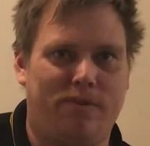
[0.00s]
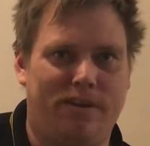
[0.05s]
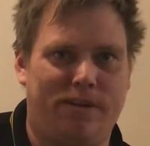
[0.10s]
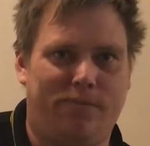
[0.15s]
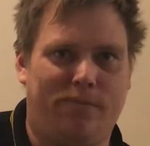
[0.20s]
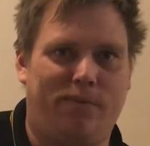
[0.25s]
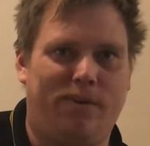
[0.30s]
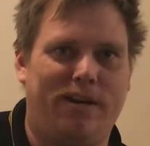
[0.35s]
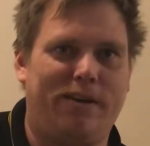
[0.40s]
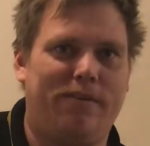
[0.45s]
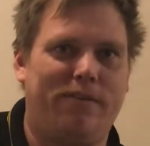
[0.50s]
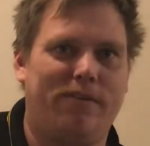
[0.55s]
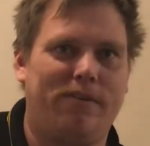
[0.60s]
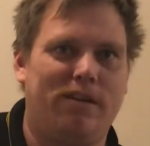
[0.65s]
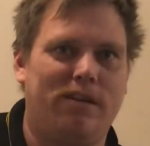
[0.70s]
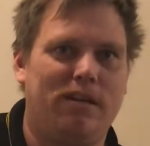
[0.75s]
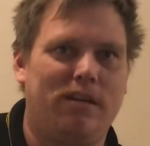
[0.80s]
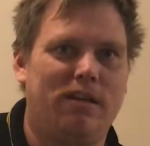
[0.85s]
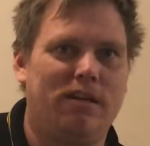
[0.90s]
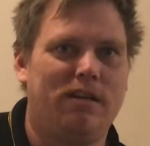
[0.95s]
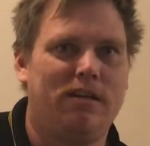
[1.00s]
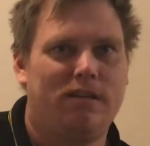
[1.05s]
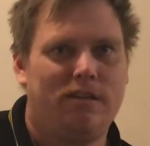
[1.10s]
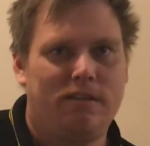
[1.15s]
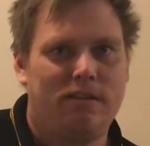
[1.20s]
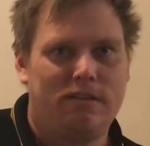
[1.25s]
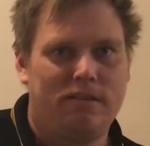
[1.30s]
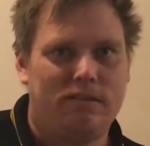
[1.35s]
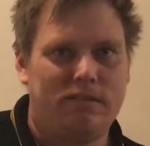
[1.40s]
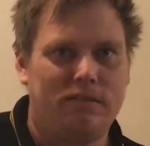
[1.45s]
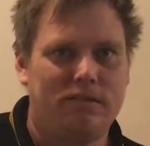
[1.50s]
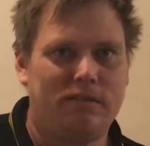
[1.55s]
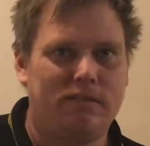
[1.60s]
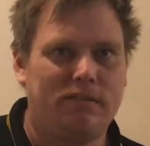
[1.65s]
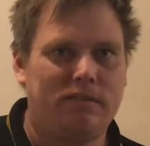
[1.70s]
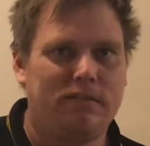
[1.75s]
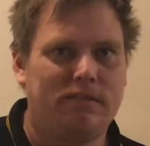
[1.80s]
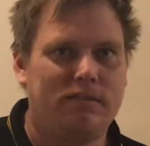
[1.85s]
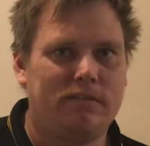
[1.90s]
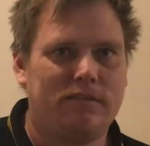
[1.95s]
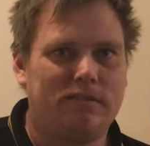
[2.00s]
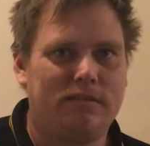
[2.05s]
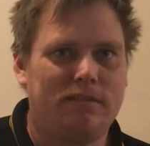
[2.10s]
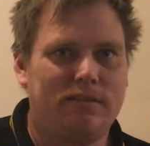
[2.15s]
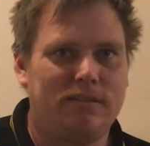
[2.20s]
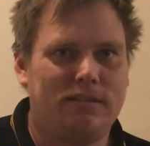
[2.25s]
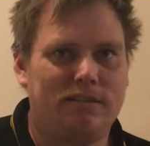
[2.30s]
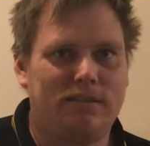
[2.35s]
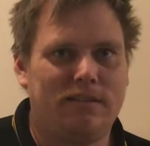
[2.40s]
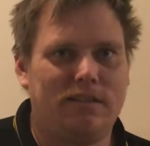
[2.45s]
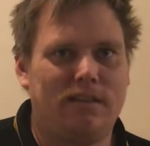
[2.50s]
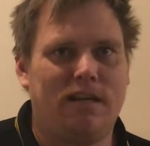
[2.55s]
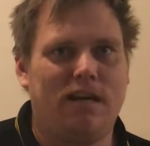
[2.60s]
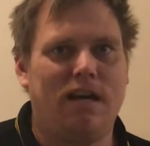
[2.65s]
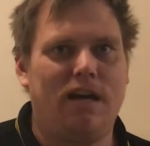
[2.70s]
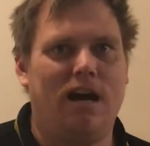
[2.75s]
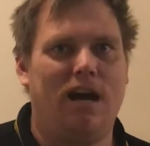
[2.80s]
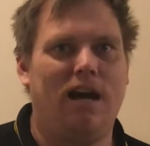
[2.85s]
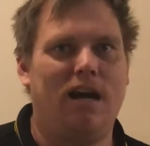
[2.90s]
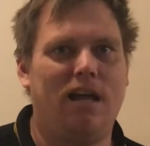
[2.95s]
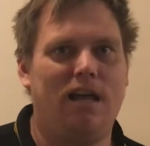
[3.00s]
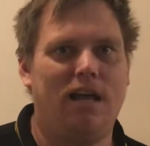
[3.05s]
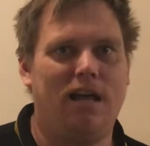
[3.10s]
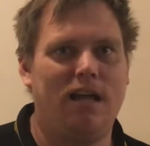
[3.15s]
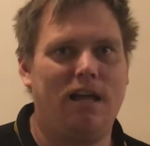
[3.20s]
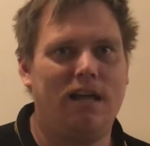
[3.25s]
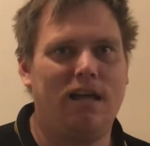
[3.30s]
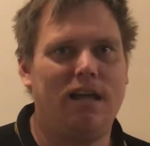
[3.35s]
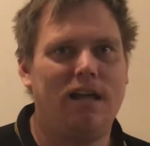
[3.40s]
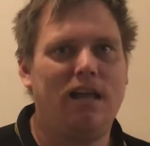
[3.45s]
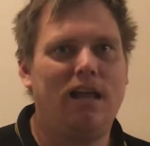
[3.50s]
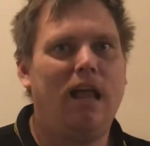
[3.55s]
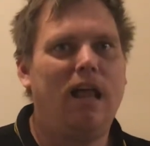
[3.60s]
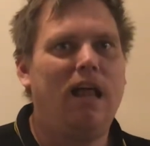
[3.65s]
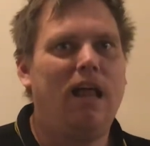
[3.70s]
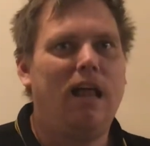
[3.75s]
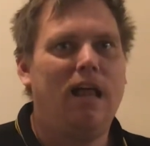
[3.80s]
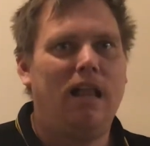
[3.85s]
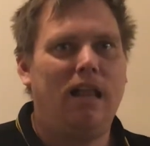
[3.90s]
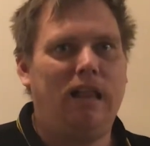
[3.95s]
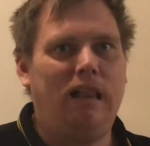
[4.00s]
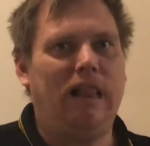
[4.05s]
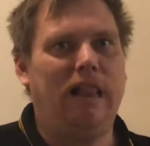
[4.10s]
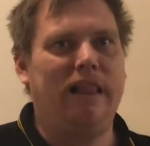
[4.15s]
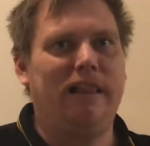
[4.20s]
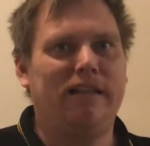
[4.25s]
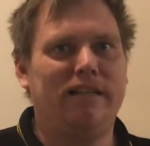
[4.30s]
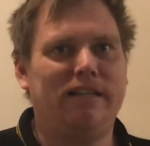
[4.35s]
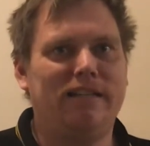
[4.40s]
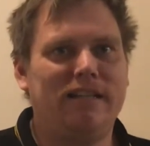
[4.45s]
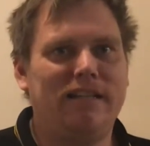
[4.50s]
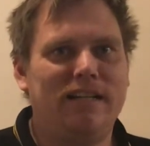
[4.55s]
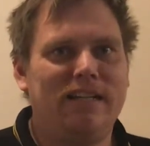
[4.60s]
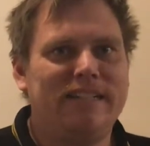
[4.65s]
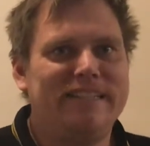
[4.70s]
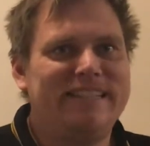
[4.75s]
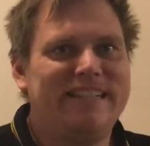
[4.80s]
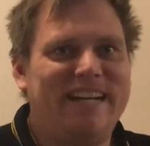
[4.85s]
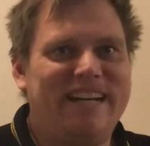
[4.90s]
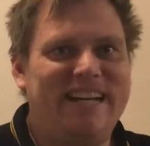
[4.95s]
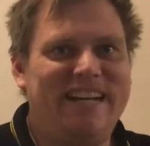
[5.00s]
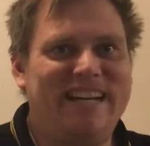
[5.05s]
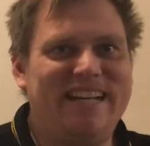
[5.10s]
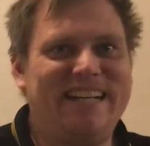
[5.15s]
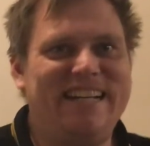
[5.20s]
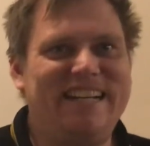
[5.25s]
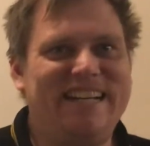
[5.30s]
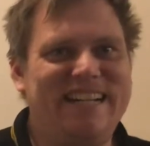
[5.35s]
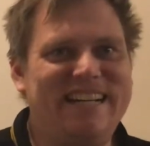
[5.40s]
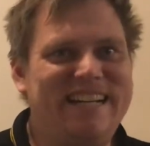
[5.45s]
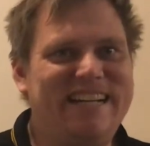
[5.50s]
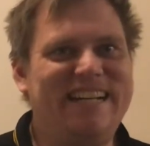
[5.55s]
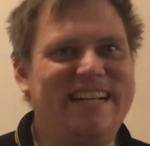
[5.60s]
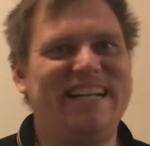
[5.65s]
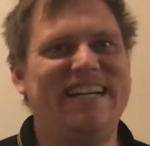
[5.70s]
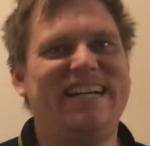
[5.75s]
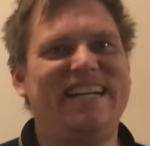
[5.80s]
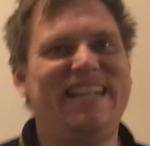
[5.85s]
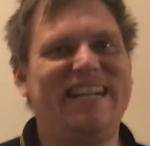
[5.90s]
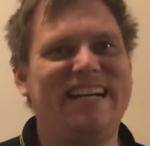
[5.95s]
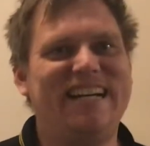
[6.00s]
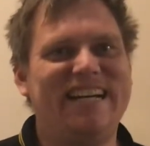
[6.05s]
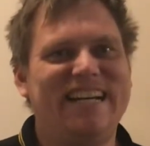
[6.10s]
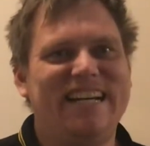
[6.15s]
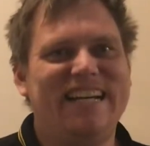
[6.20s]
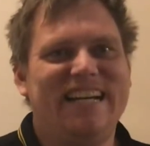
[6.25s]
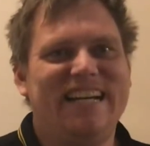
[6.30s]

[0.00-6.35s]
I would make sure my wall wasn't alive because, let's be honest, it's seen some things and I don't want it to talk.